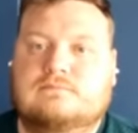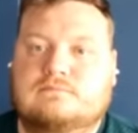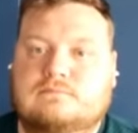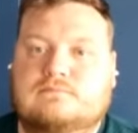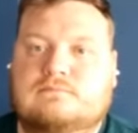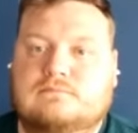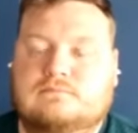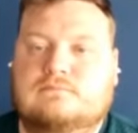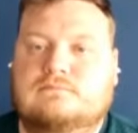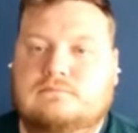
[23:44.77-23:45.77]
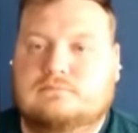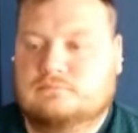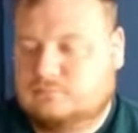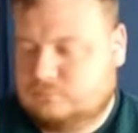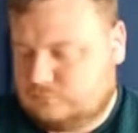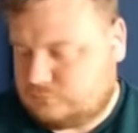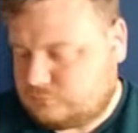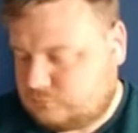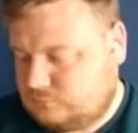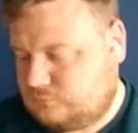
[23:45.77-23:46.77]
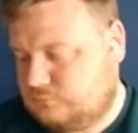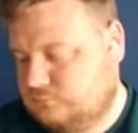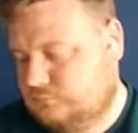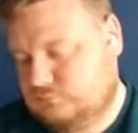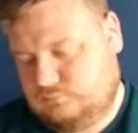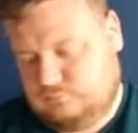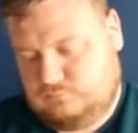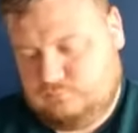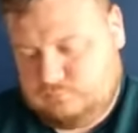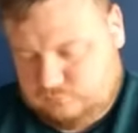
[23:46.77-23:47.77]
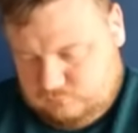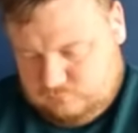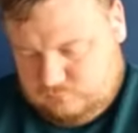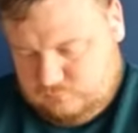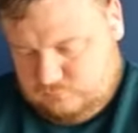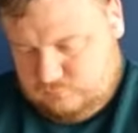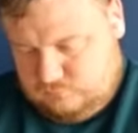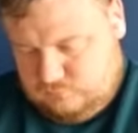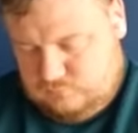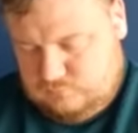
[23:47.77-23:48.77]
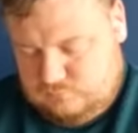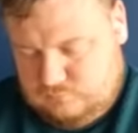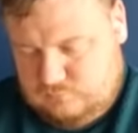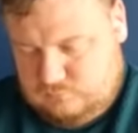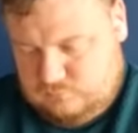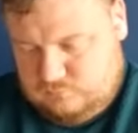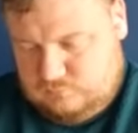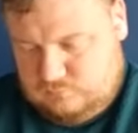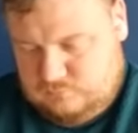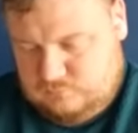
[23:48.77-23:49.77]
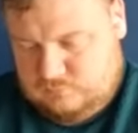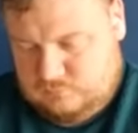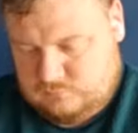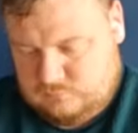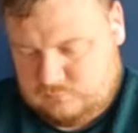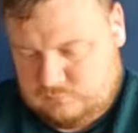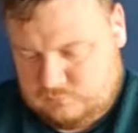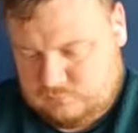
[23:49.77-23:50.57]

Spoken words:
(not speaking)